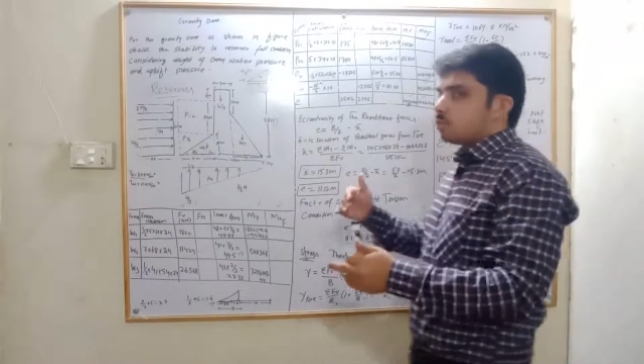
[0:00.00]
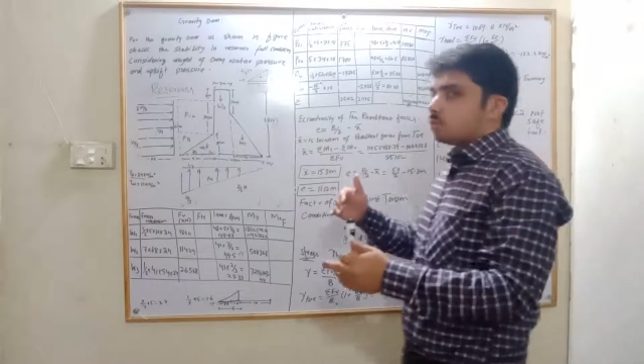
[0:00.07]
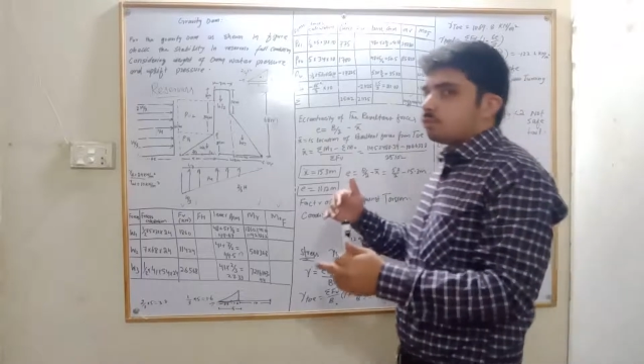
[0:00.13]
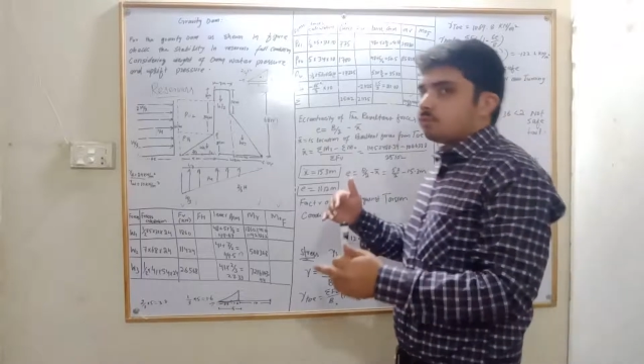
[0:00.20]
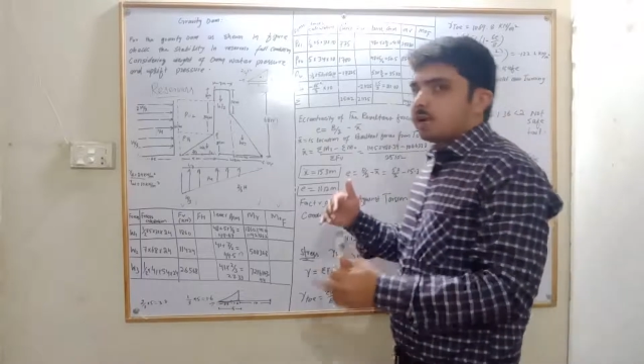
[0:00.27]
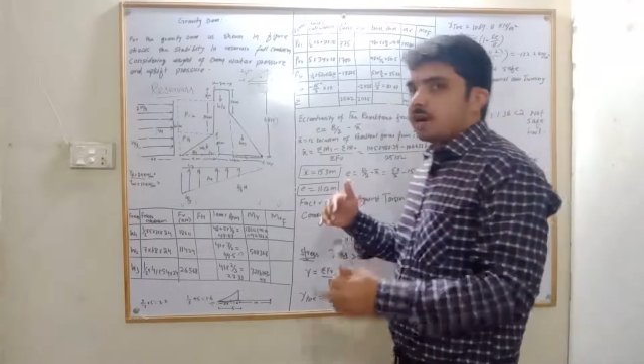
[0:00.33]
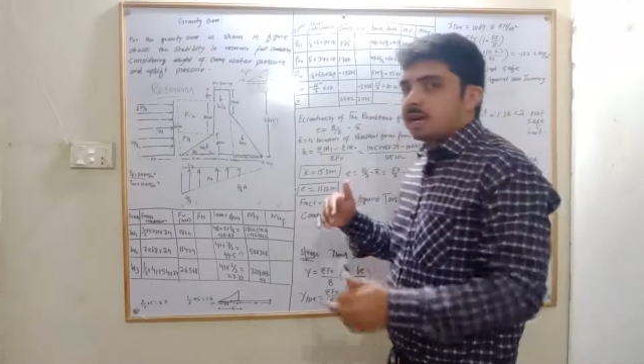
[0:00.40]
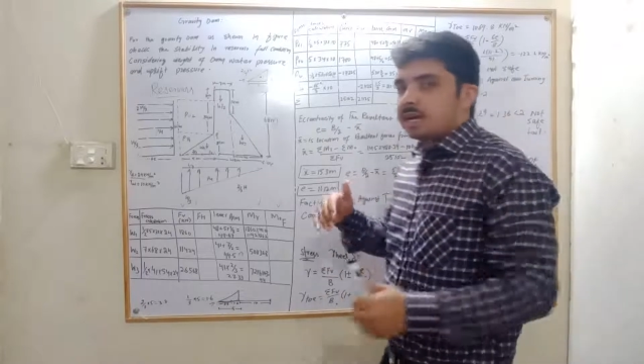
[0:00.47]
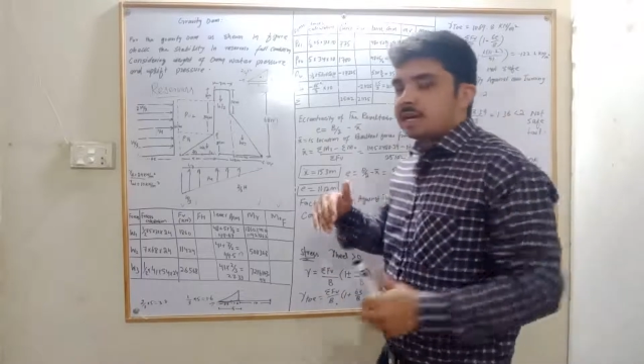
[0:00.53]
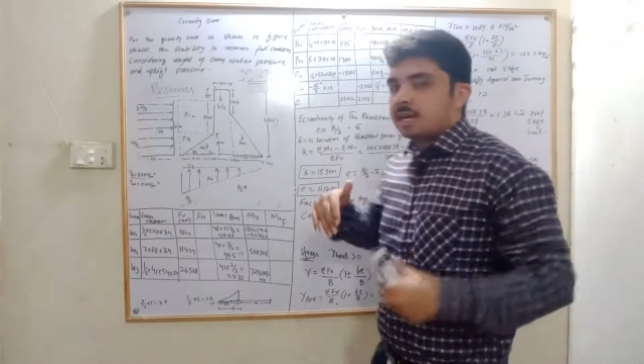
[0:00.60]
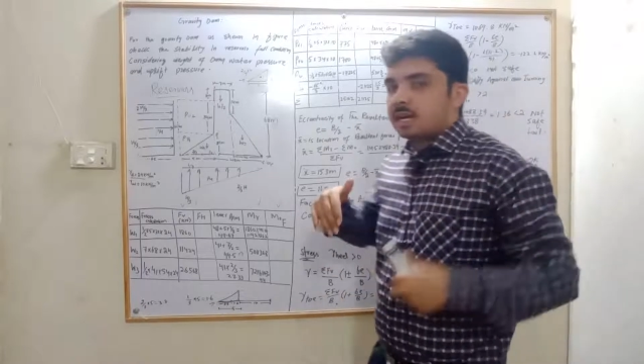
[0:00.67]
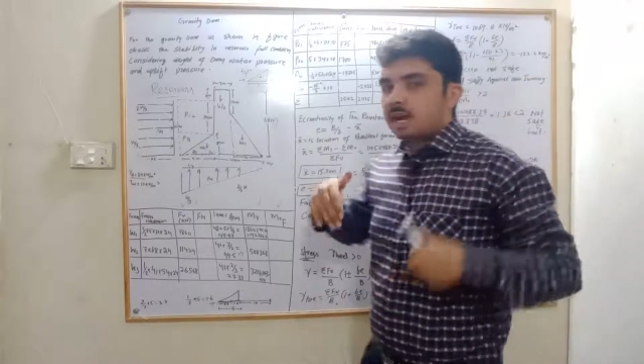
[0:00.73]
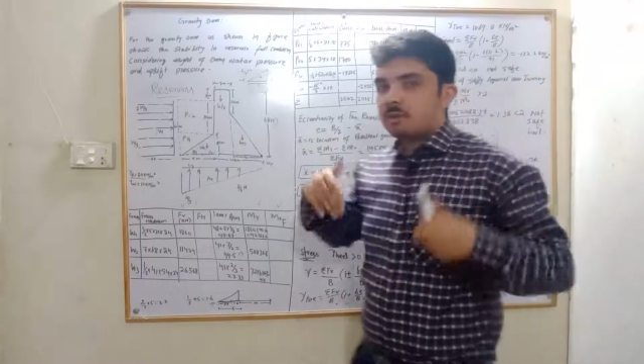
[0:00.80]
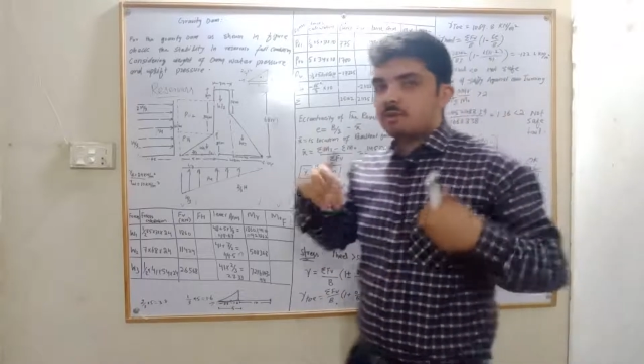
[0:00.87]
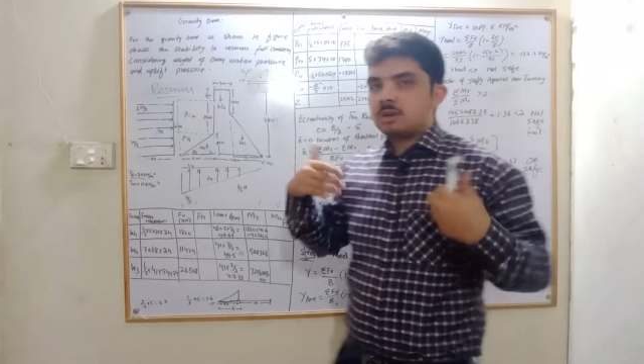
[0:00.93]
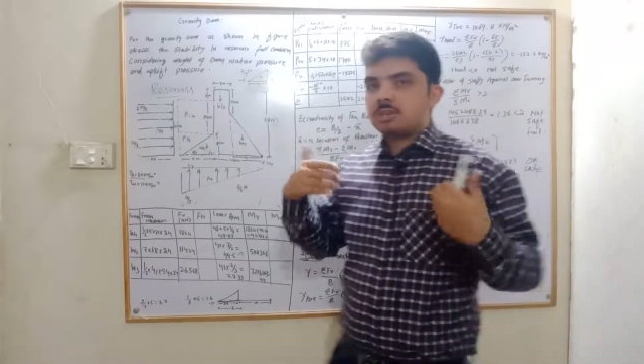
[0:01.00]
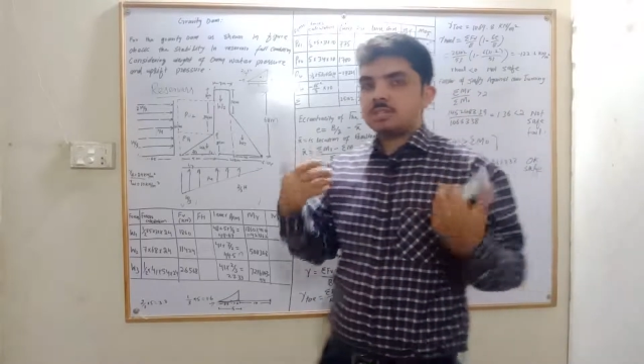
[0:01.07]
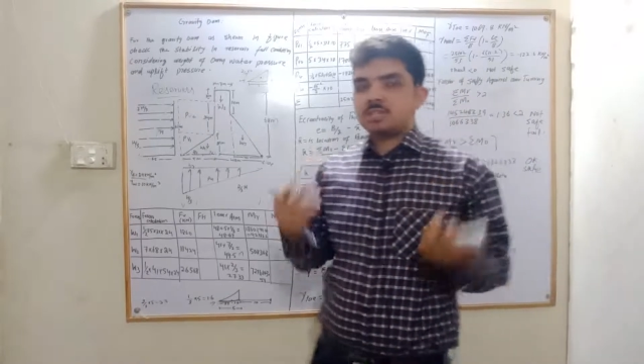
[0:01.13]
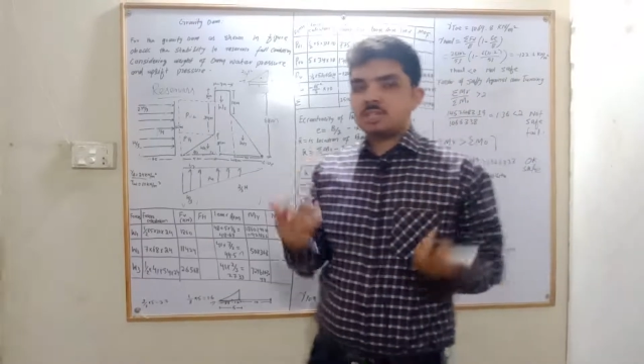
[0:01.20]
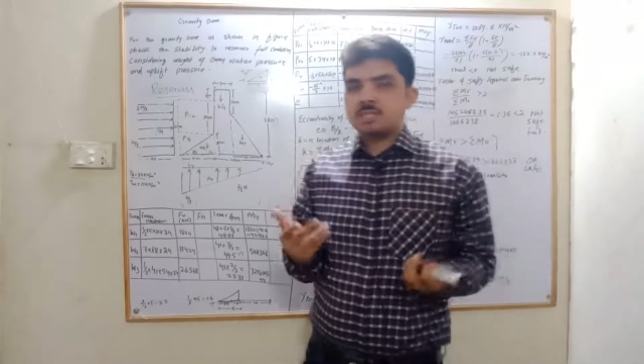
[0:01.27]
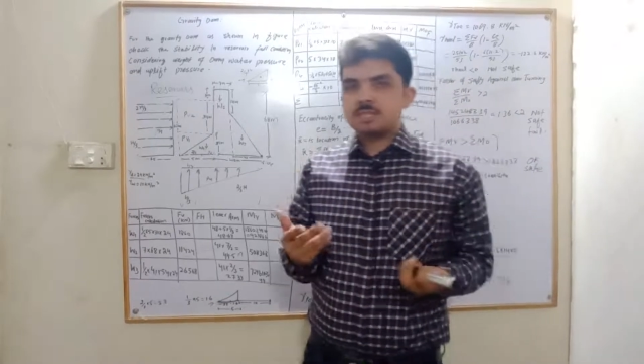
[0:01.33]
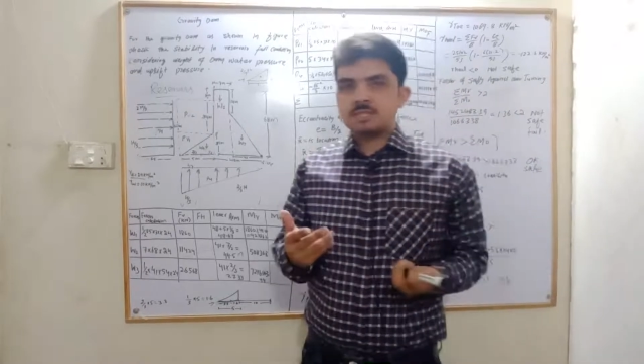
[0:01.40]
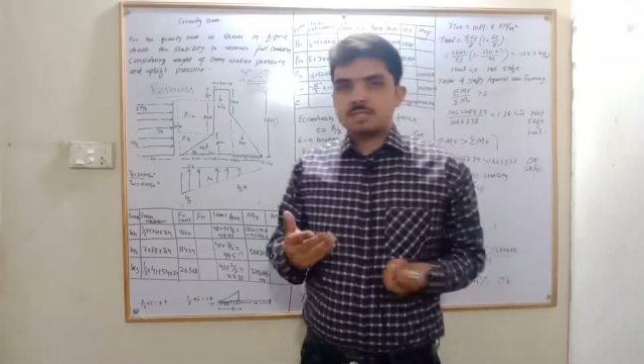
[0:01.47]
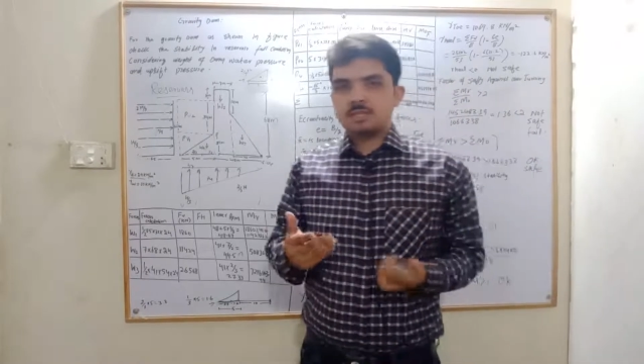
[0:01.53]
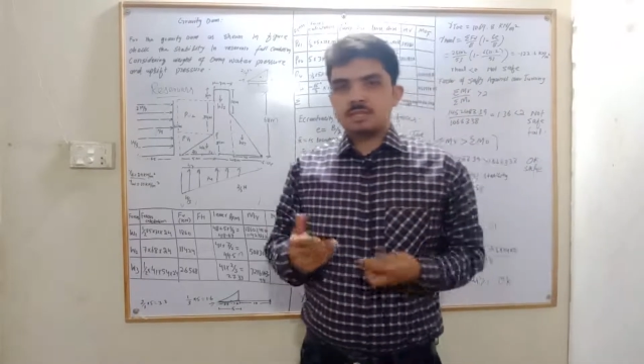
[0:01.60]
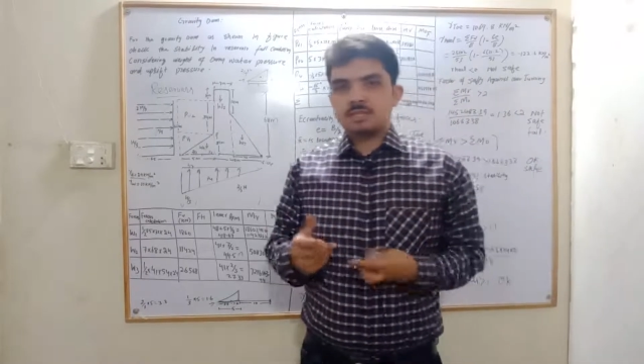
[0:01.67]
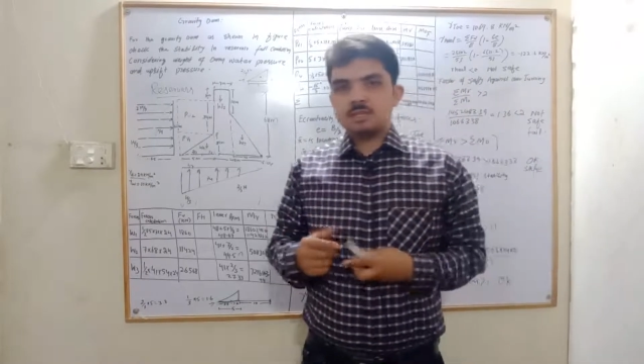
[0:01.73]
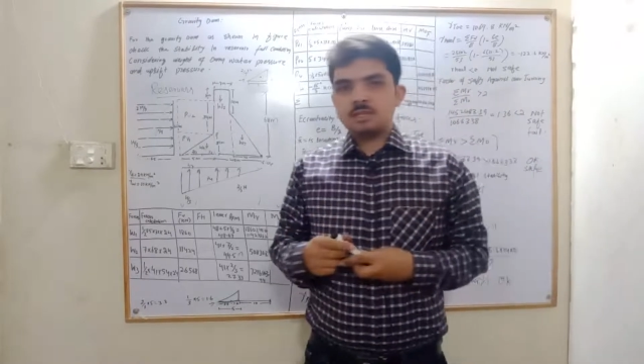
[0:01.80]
to find our checks,